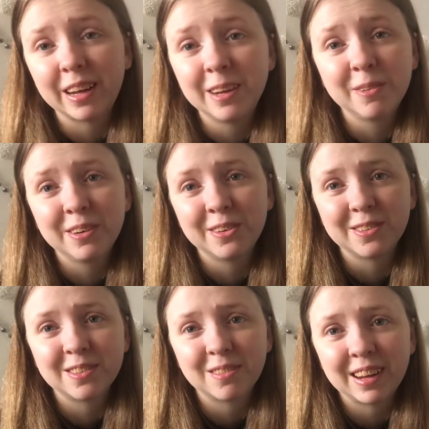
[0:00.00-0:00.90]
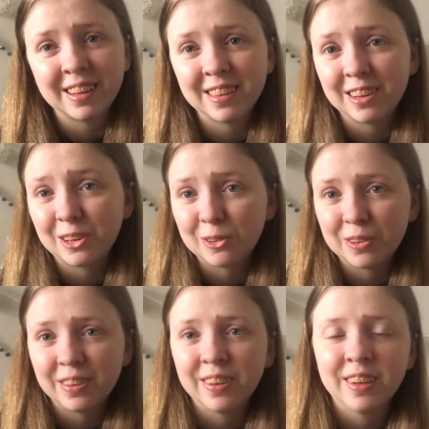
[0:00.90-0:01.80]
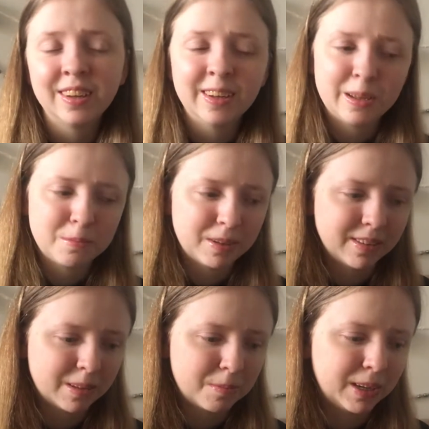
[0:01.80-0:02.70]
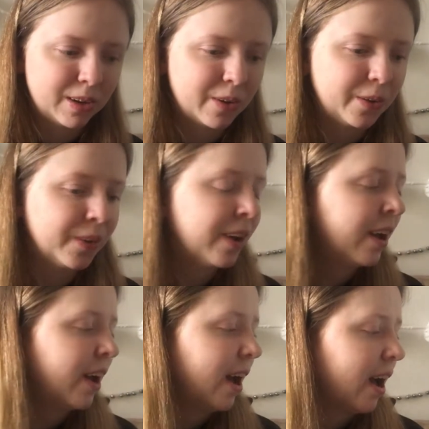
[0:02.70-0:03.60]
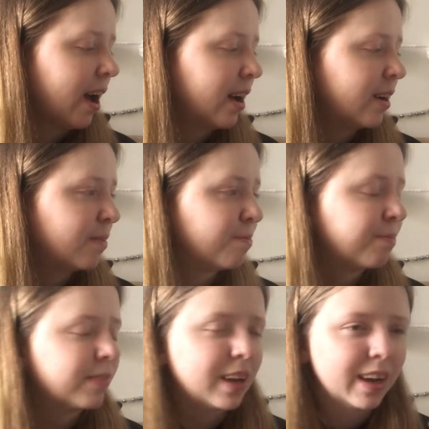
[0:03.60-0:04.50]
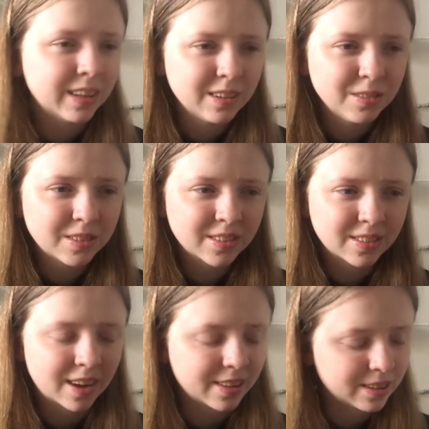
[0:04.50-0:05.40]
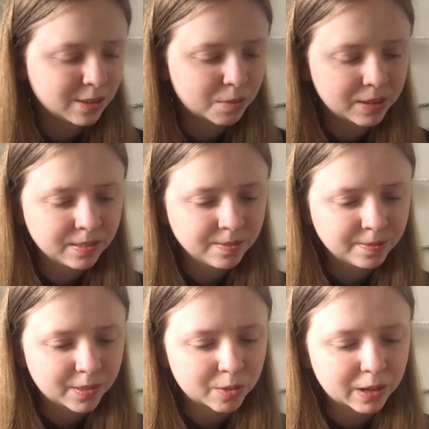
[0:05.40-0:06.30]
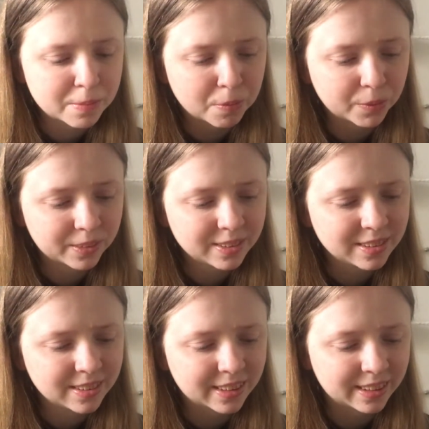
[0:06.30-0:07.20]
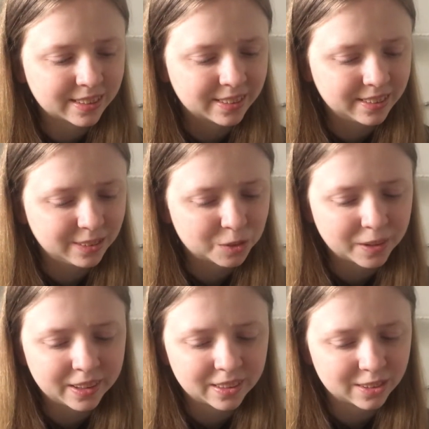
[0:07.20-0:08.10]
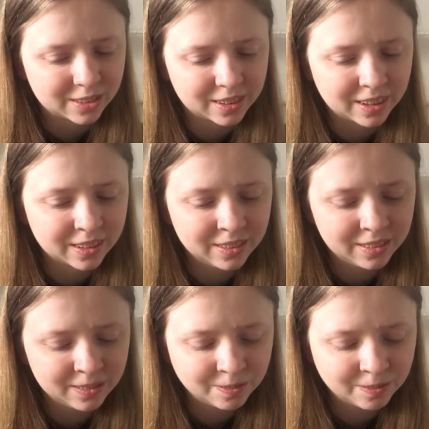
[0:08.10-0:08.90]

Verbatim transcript: anyone knows of any that are good, please let me know. Um, I did just start this one when I bought this in like 2013